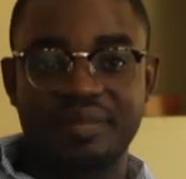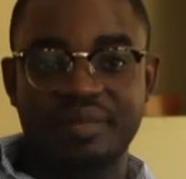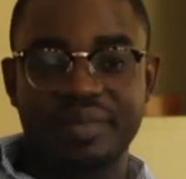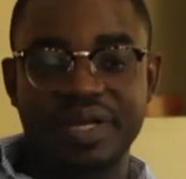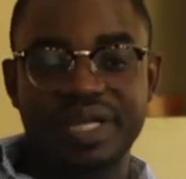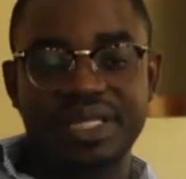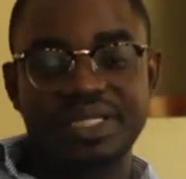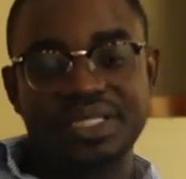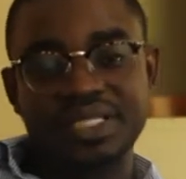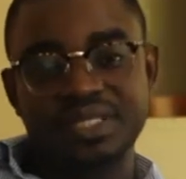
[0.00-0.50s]

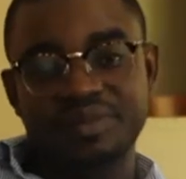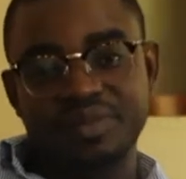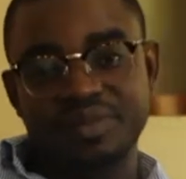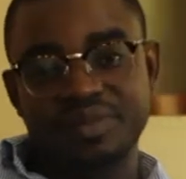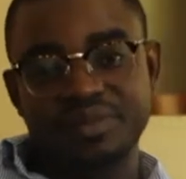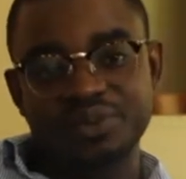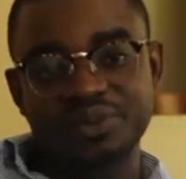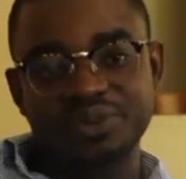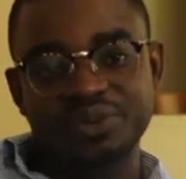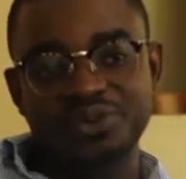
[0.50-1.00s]
But I tell
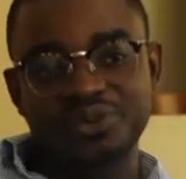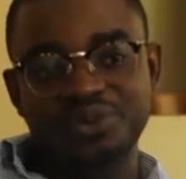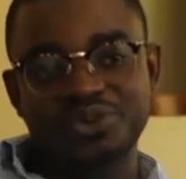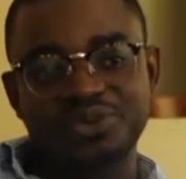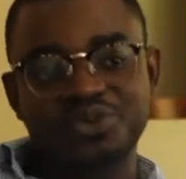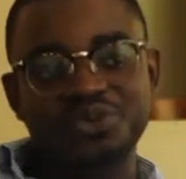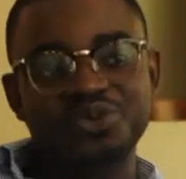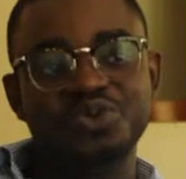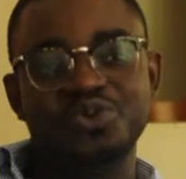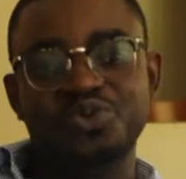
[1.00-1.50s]
people
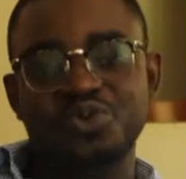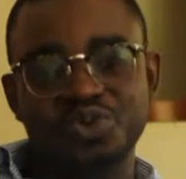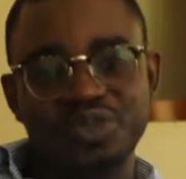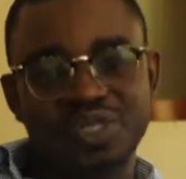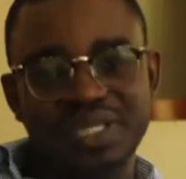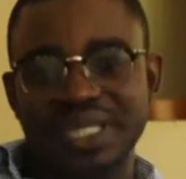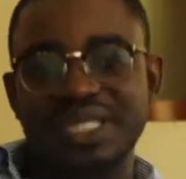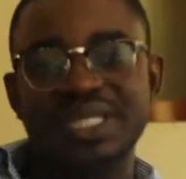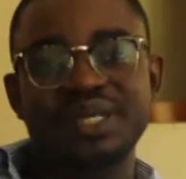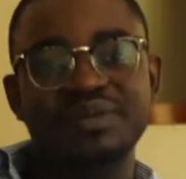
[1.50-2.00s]
to
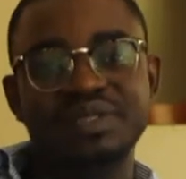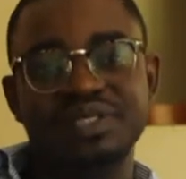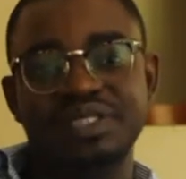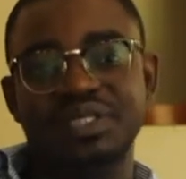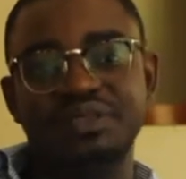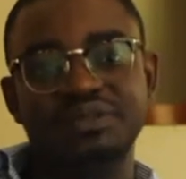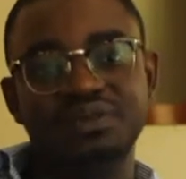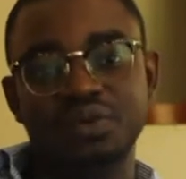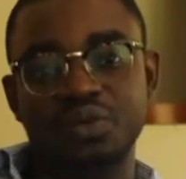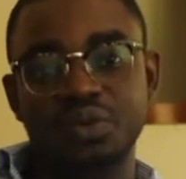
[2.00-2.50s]
let
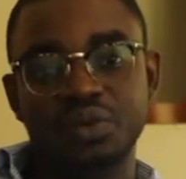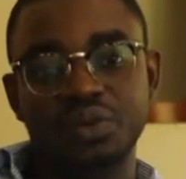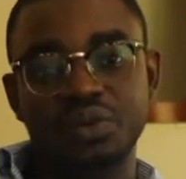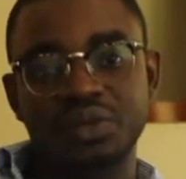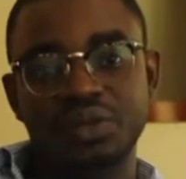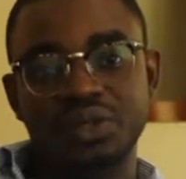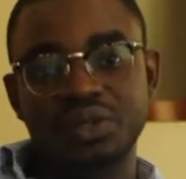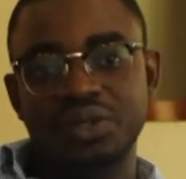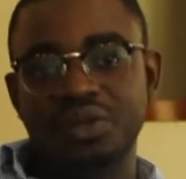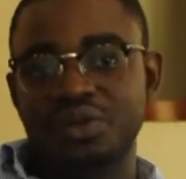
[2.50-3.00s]
themselves go.
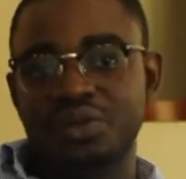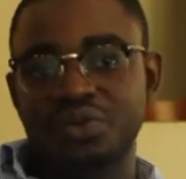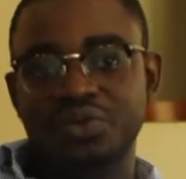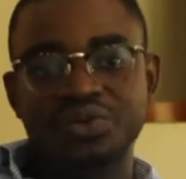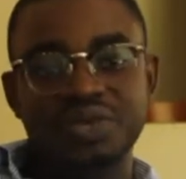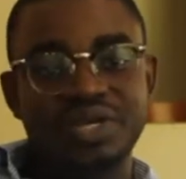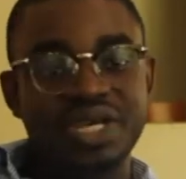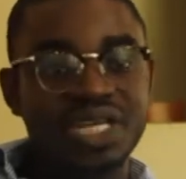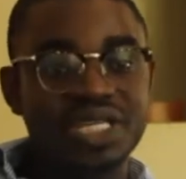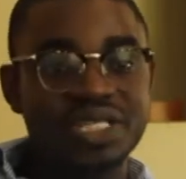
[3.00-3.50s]

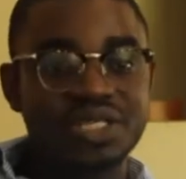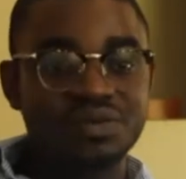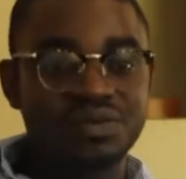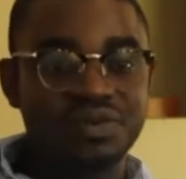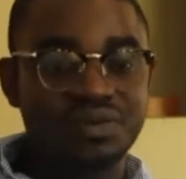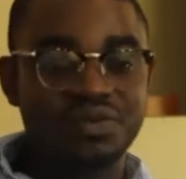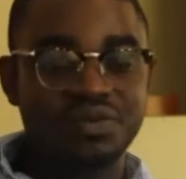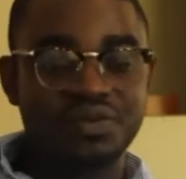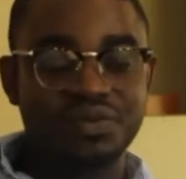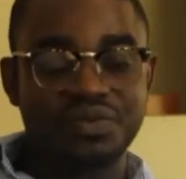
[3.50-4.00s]
Who cares
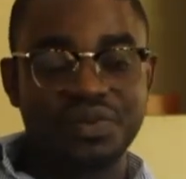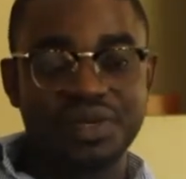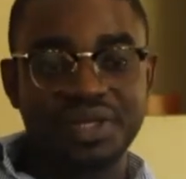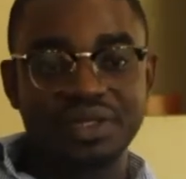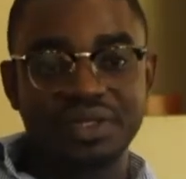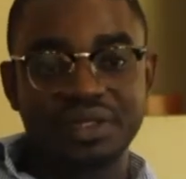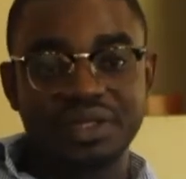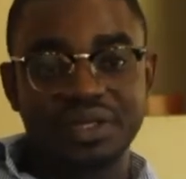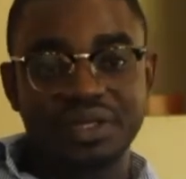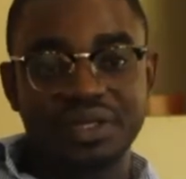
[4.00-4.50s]
if you
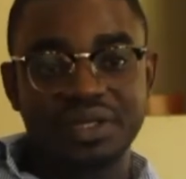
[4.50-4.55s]
fail?